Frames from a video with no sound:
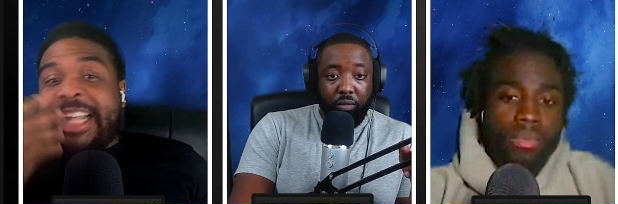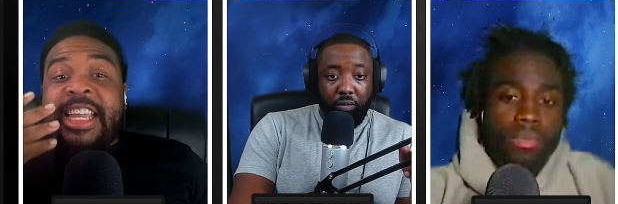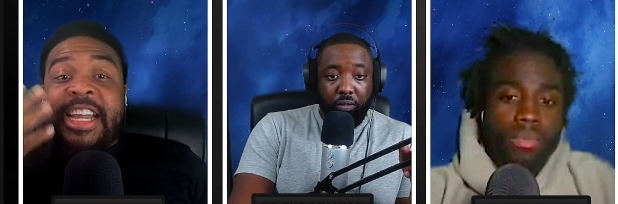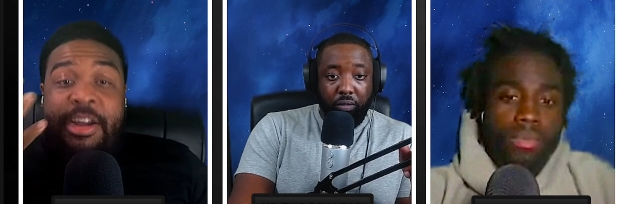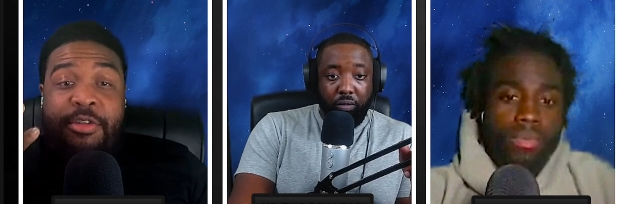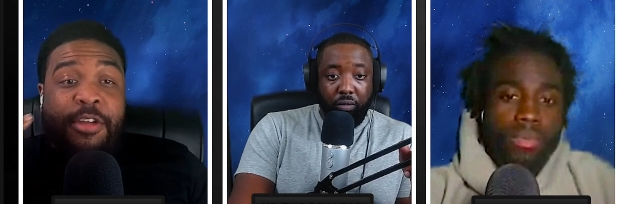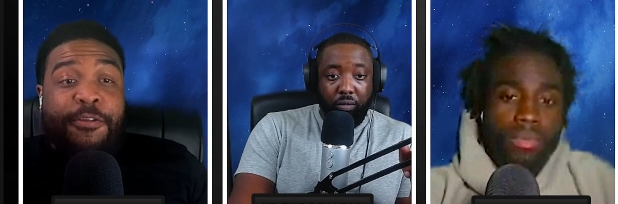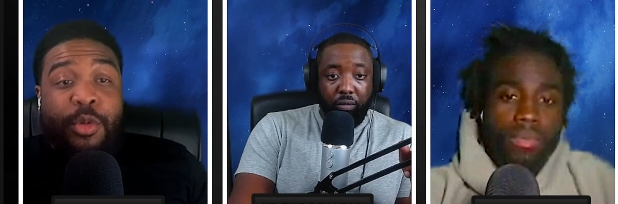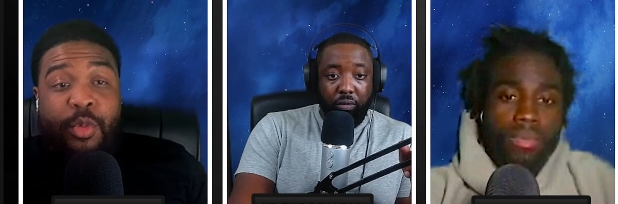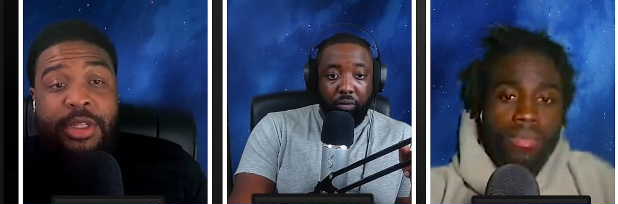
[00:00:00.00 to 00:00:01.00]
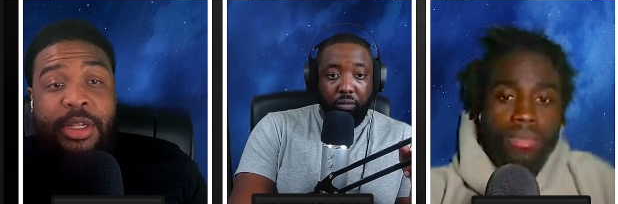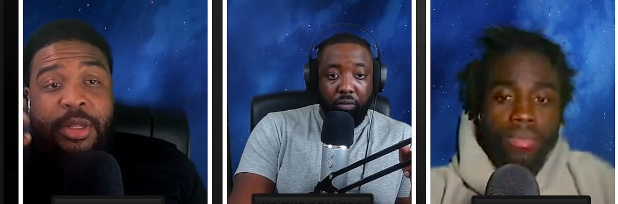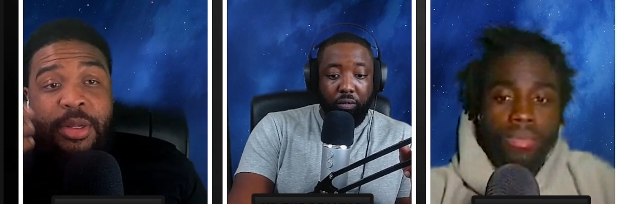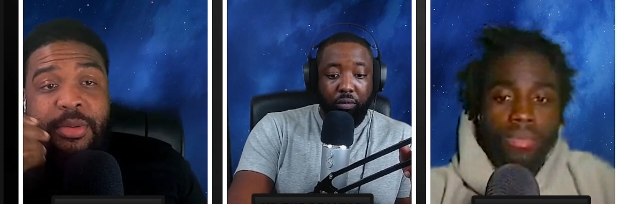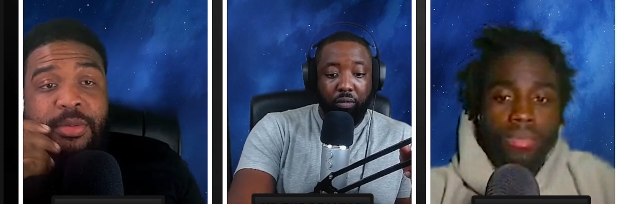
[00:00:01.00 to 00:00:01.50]
Speaker 1: I think Kyrie could fit with
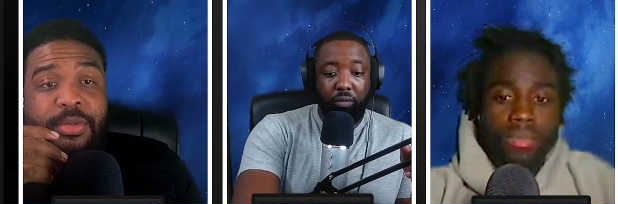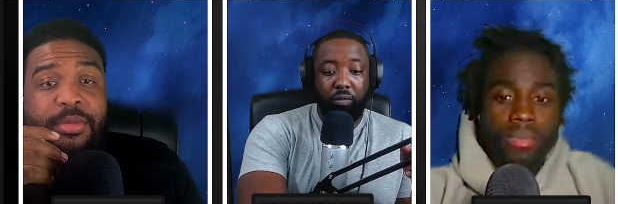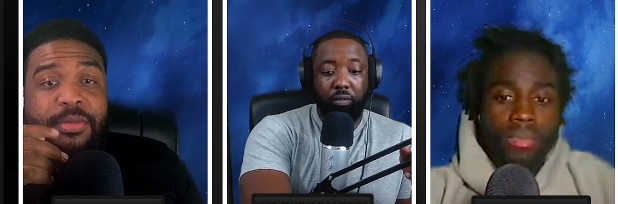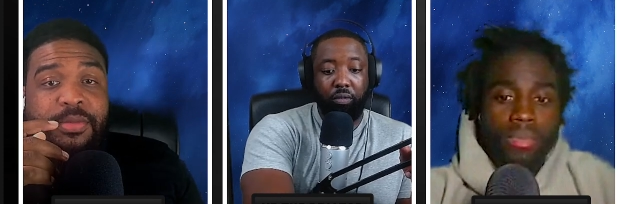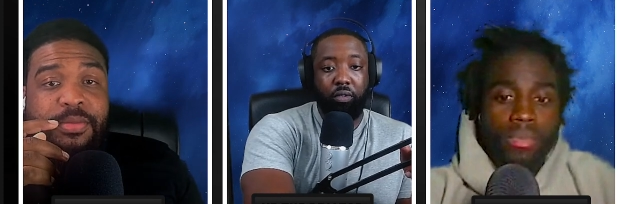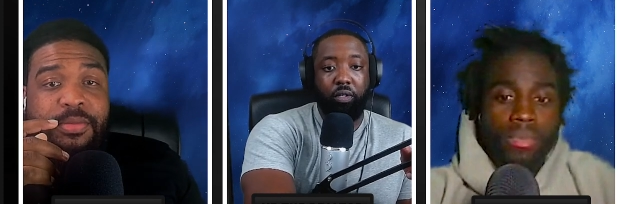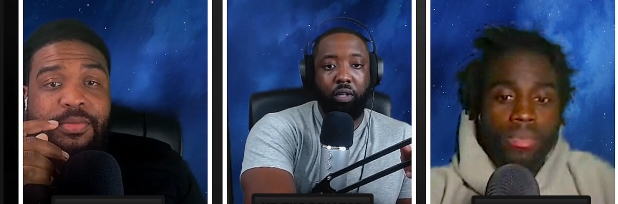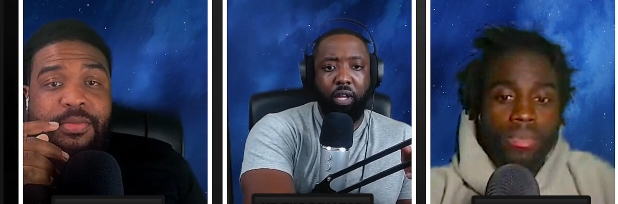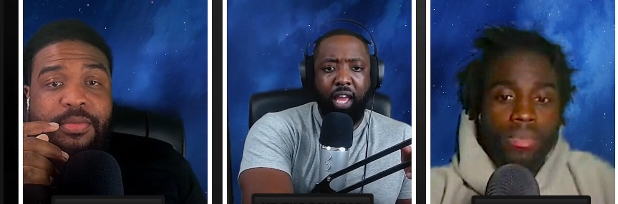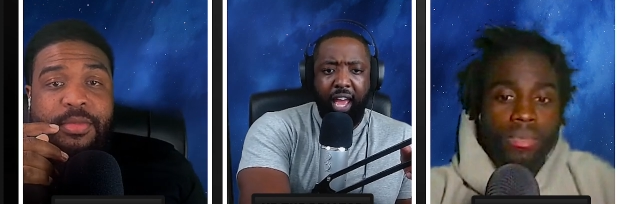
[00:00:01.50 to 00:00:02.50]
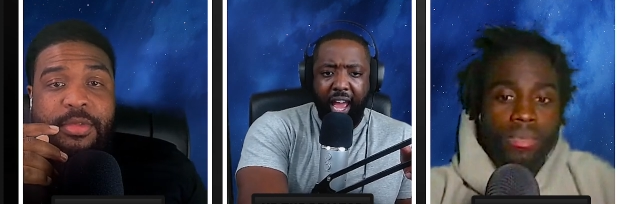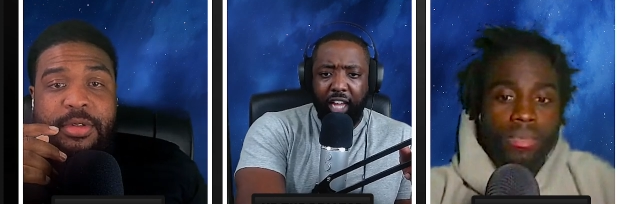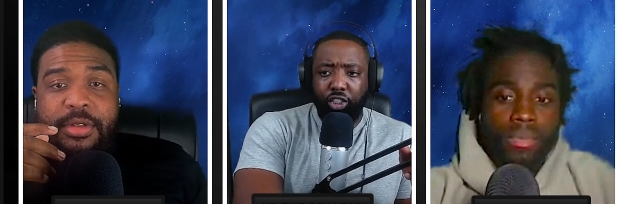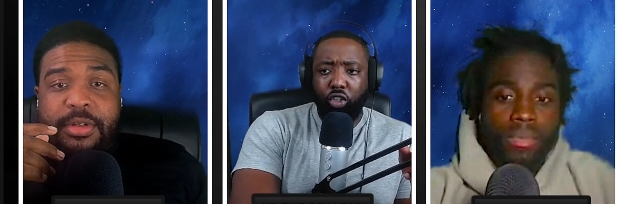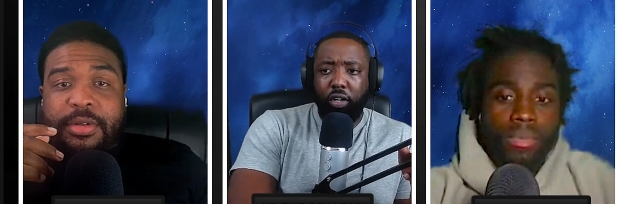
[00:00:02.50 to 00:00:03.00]
D'Lo.
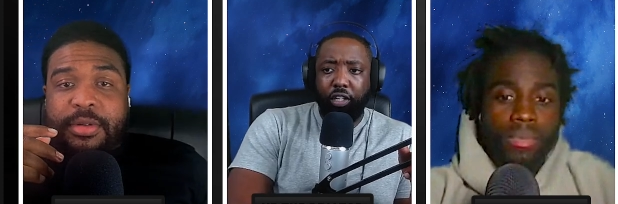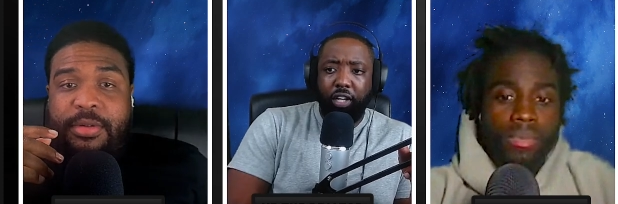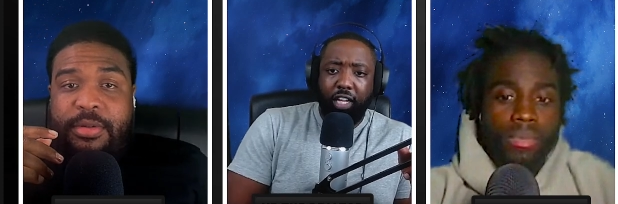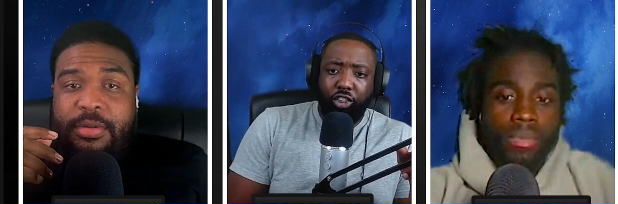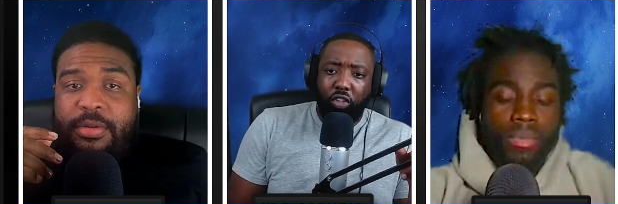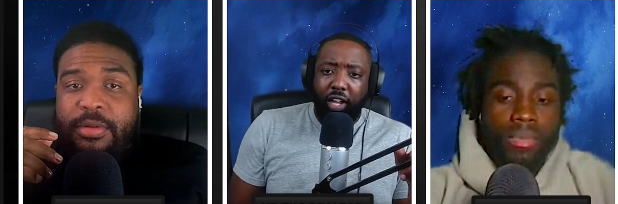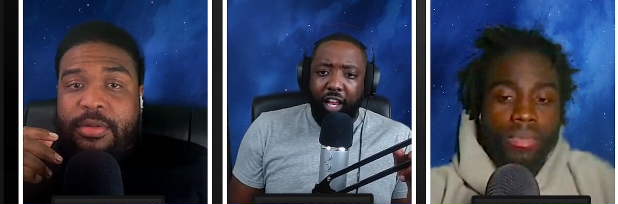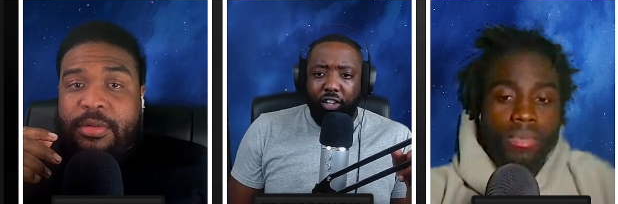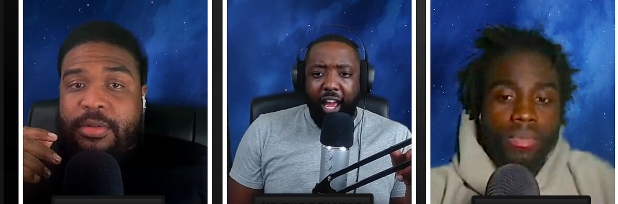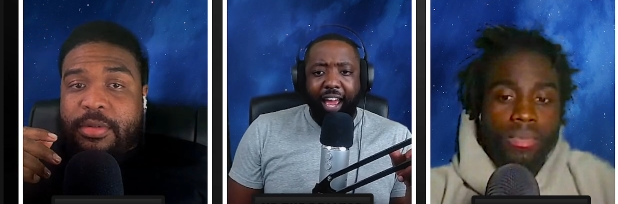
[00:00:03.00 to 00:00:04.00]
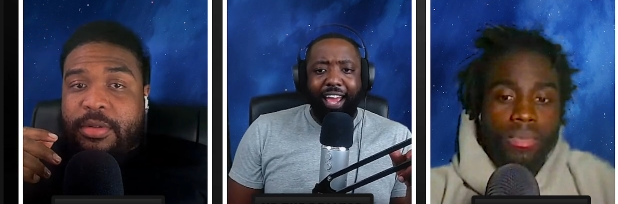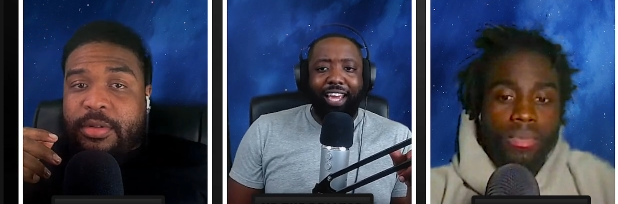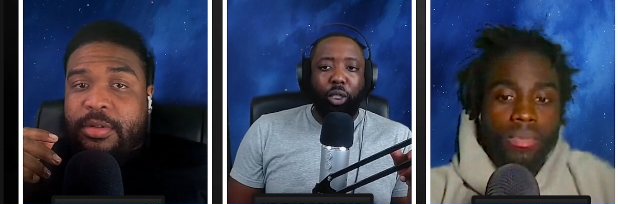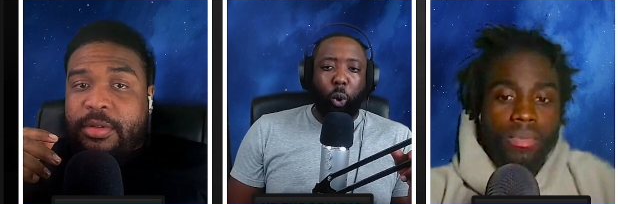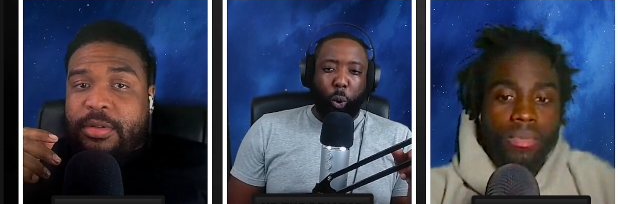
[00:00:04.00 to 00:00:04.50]
I surely, I surely, I,
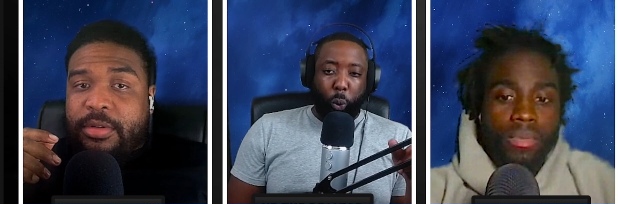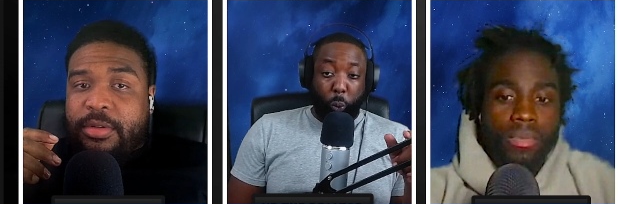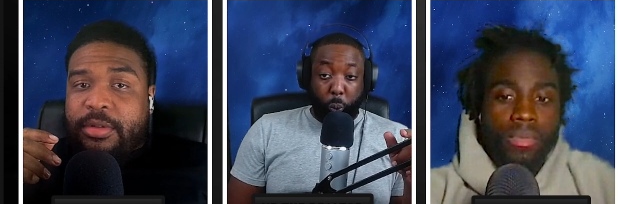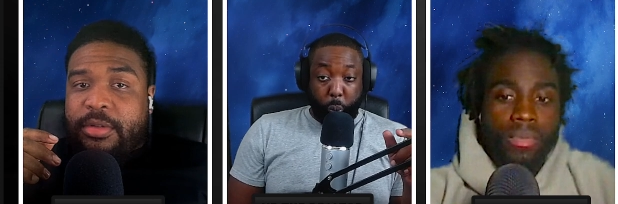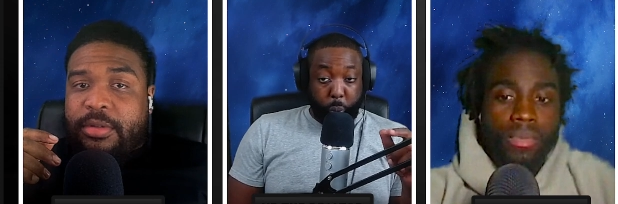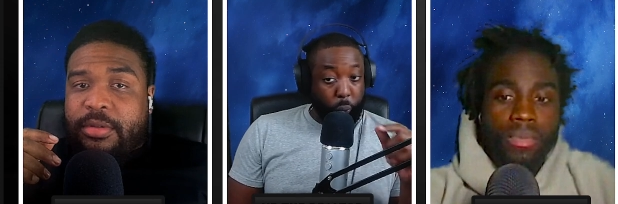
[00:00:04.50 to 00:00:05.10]
I, oh,